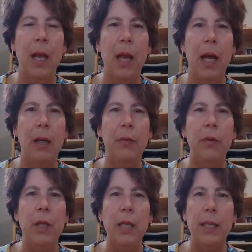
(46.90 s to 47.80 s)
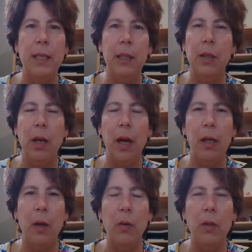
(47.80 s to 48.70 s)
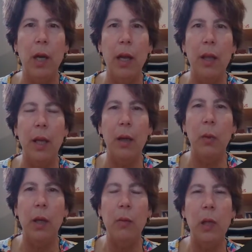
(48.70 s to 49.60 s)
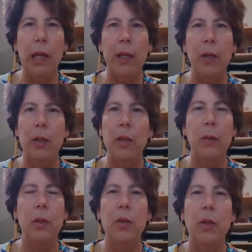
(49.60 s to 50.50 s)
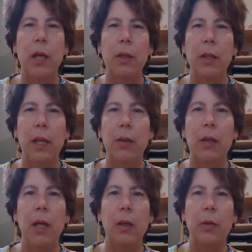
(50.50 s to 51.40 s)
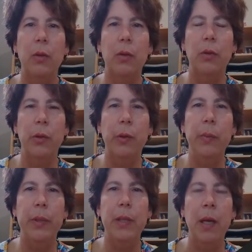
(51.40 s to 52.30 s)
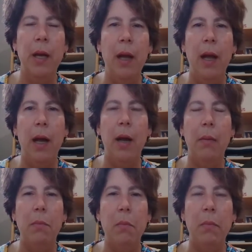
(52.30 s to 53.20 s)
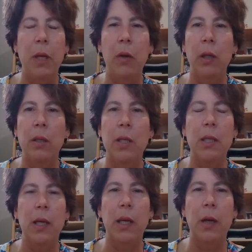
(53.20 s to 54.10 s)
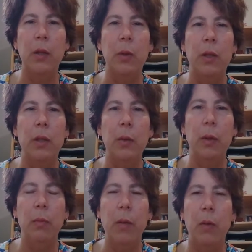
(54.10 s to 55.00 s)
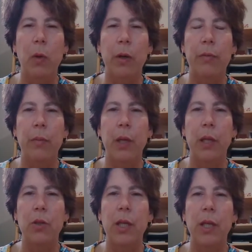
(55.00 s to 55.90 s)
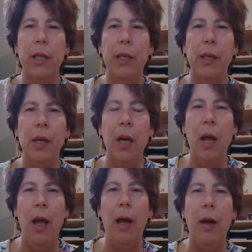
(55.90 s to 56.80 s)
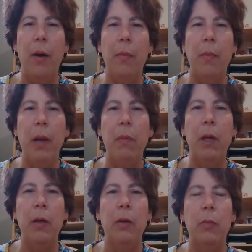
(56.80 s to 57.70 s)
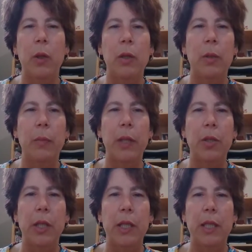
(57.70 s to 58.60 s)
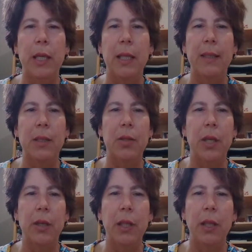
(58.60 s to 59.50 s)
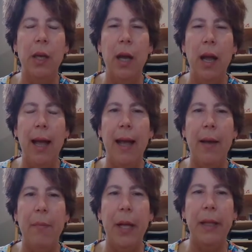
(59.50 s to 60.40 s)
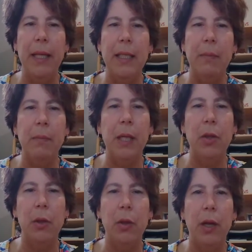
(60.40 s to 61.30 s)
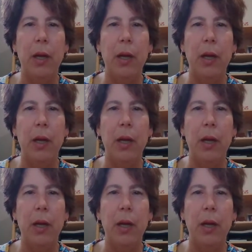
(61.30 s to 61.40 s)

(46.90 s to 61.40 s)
And for this Dare to Diagnose, I think what I would like you to do is to get together in little groups. You can decide how you want to do it, maybe one from each year, maybe you want to pitch years against each other, and then submit your